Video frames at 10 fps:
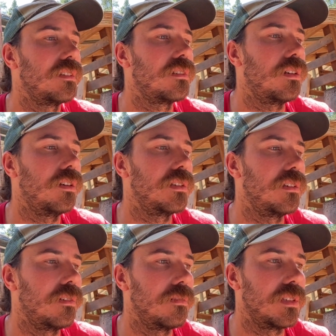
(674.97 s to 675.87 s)
so you
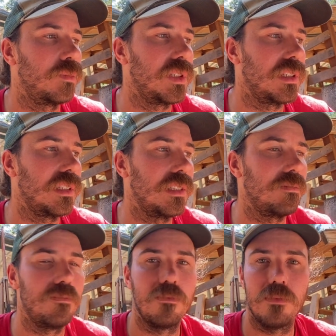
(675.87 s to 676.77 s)
don't want to be
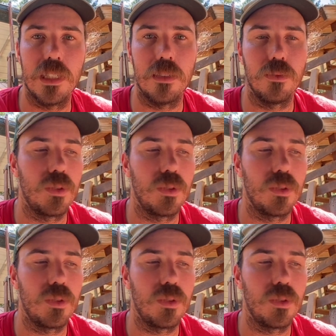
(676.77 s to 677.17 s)
you know